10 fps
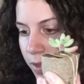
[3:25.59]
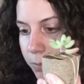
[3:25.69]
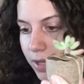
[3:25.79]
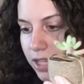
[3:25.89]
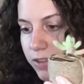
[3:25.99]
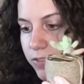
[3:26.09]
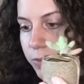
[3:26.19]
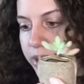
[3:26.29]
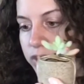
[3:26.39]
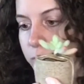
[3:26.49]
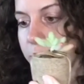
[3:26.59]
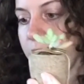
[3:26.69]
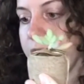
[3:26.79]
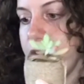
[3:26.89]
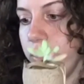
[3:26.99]
My leaves range from an
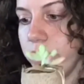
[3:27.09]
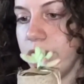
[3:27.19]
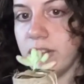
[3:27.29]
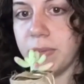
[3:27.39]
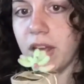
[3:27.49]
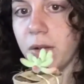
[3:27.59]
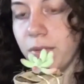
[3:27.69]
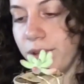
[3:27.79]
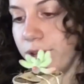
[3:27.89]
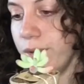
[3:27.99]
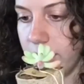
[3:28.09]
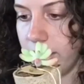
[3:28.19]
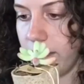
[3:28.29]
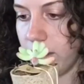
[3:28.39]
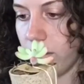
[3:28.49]
icy green to pale blue,
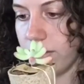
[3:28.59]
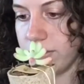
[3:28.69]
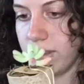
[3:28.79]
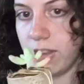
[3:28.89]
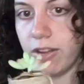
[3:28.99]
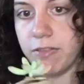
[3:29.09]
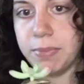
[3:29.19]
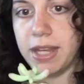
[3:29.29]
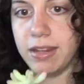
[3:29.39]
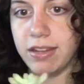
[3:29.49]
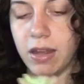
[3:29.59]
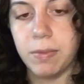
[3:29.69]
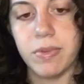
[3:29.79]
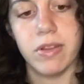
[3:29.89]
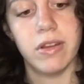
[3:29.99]
and often they'll have pink
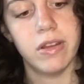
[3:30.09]
tips."